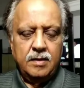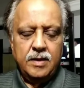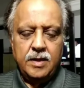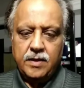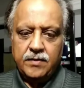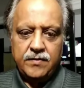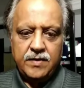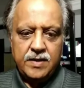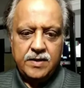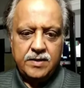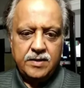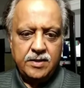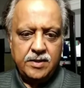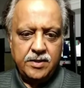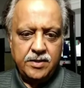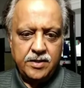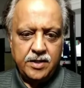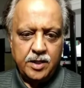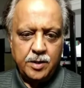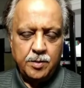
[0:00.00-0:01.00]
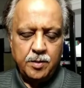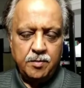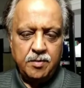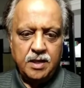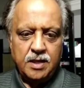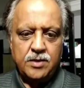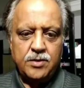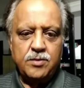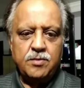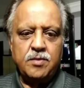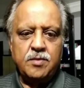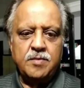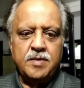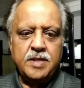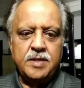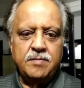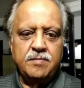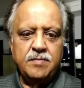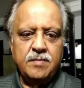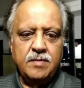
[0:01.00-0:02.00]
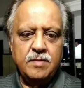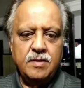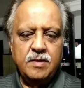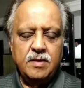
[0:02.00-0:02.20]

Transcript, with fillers: Dear friends, this is S.P. Balasubramaniam.